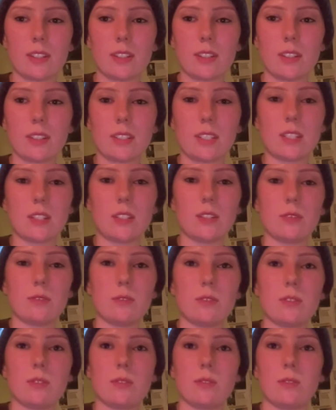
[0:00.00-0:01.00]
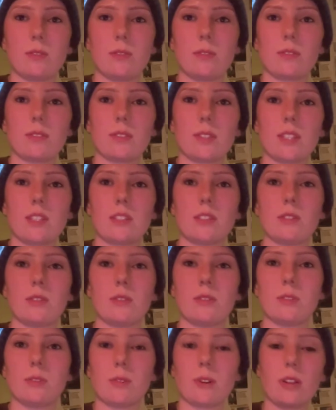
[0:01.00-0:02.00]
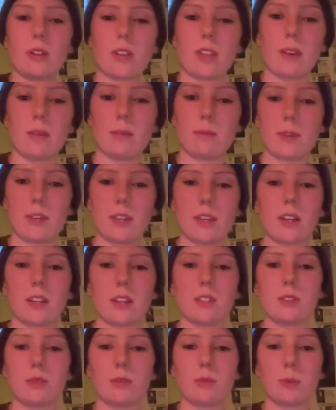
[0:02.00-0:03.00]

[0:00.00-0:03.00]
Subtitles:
did you do did you do all that because you